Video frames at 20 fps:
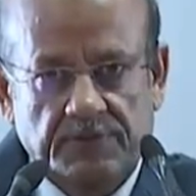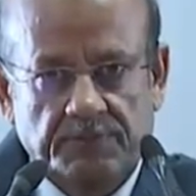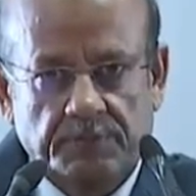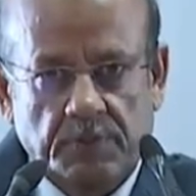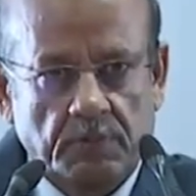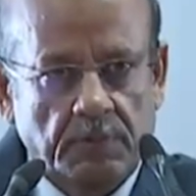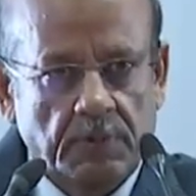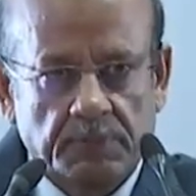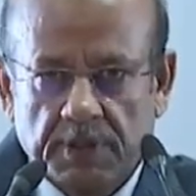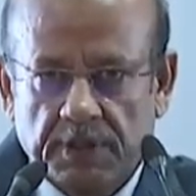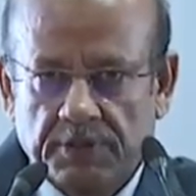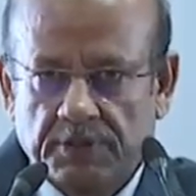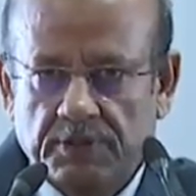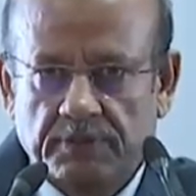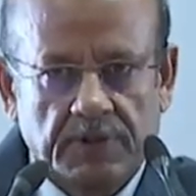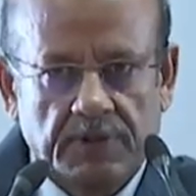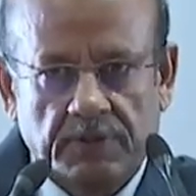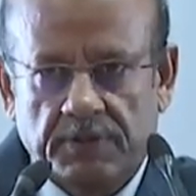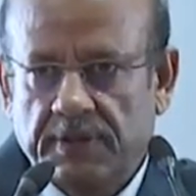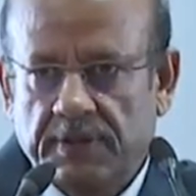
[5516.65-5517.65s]
probably you
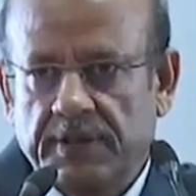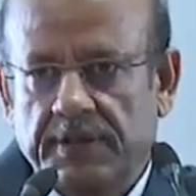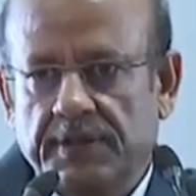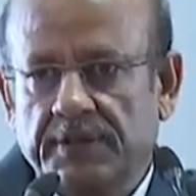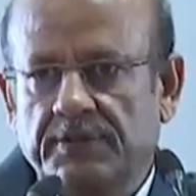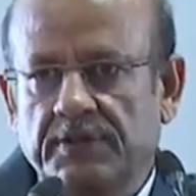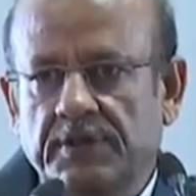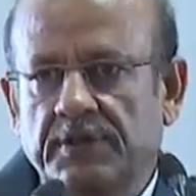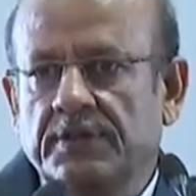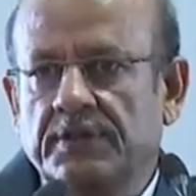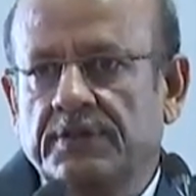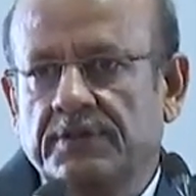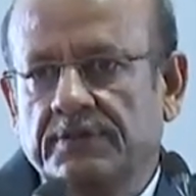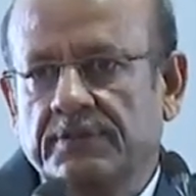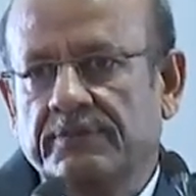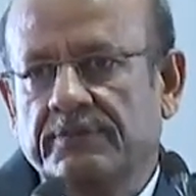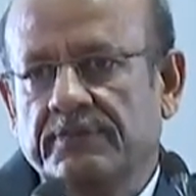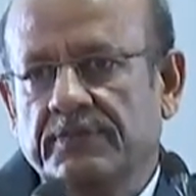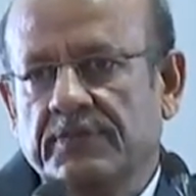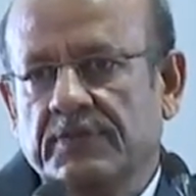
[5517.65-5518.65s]
will not get in the
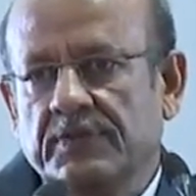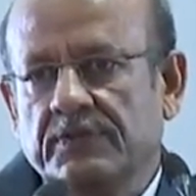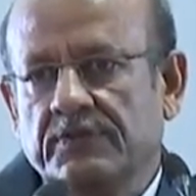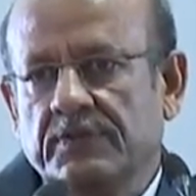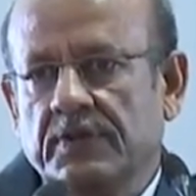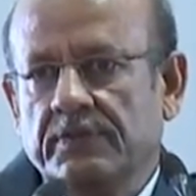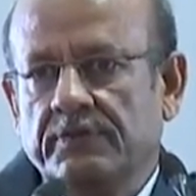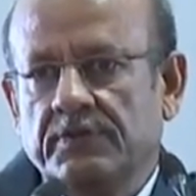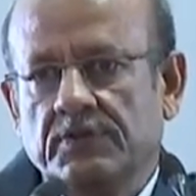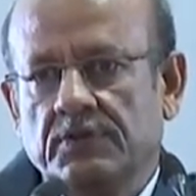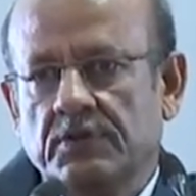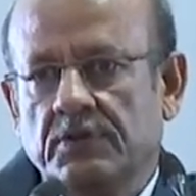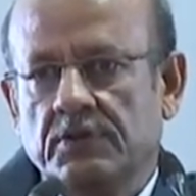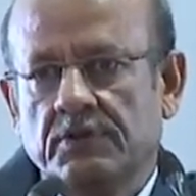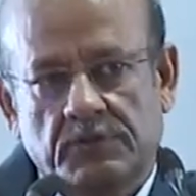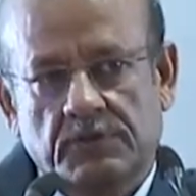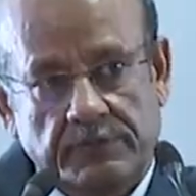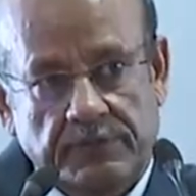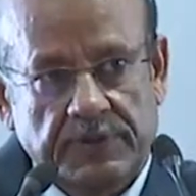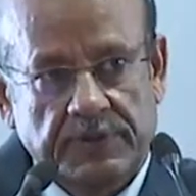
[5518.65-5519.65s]
service
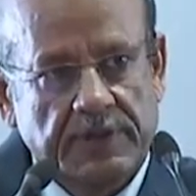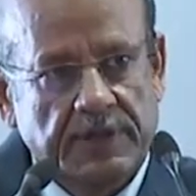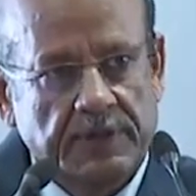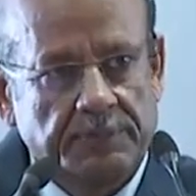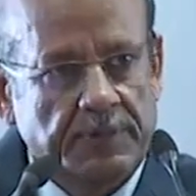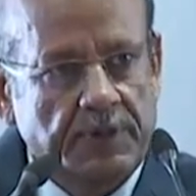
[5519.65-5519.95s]
also with that pay